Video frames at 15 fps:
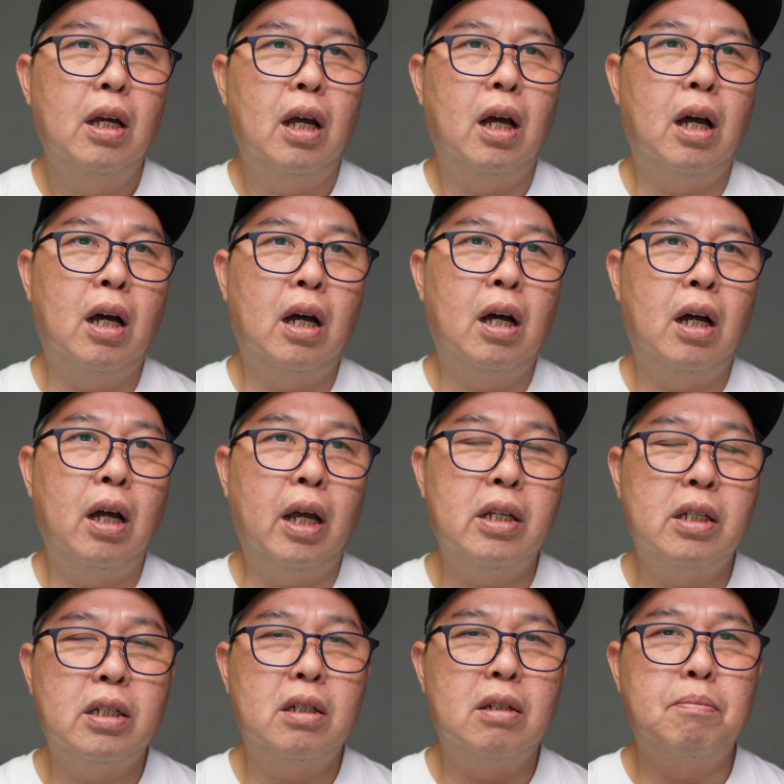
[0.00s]
And
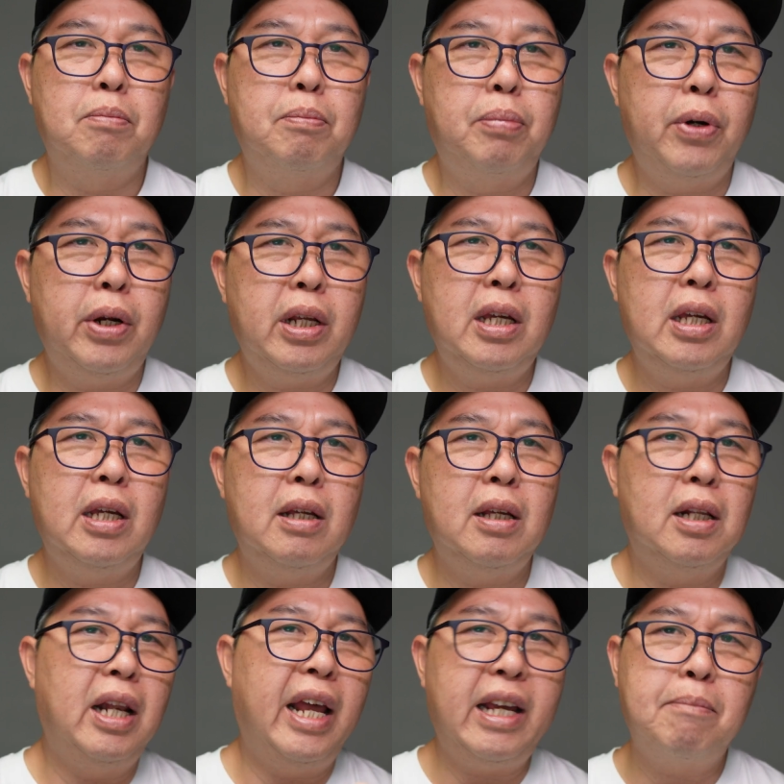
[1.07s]
it's pretty
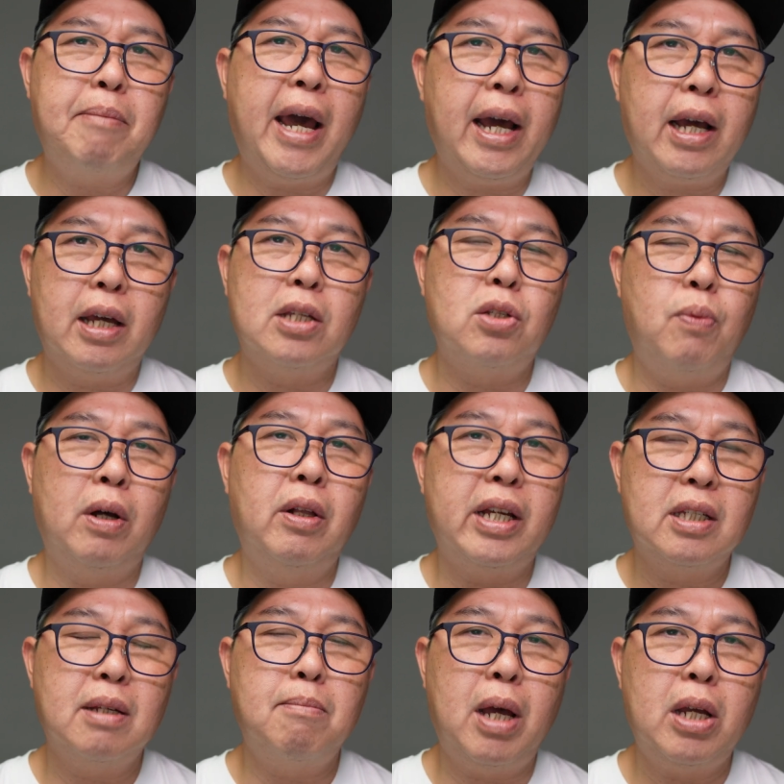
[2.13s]
laid back as well.
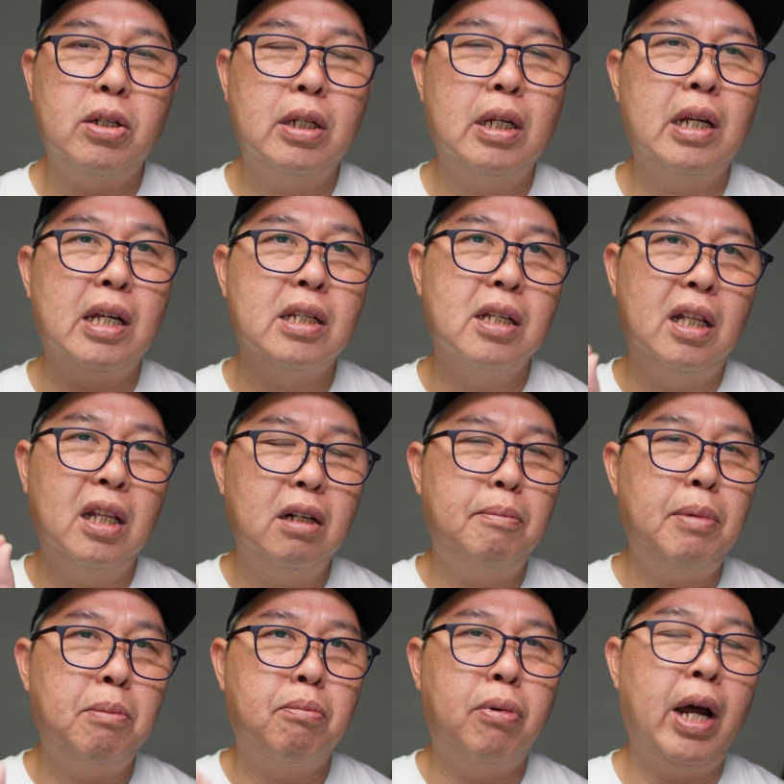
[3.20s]
As I mentioned, it's a little
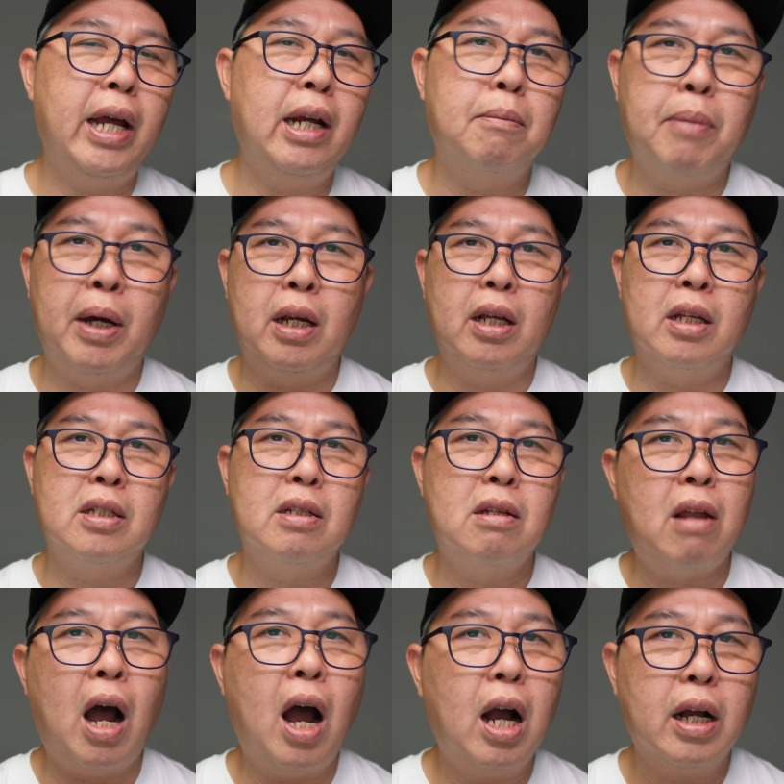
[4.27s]
bit bright, but it's
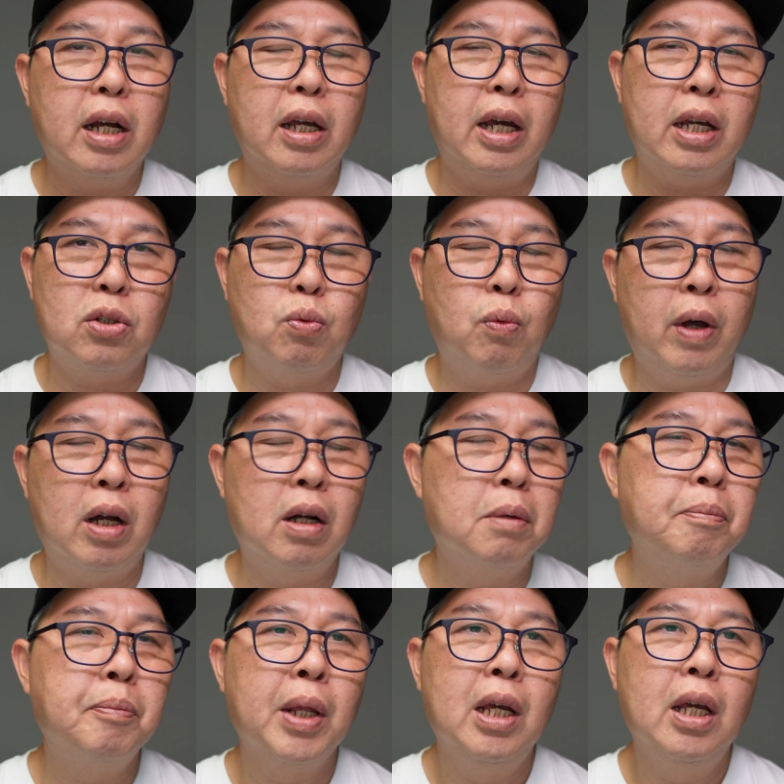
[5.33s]
dark as well.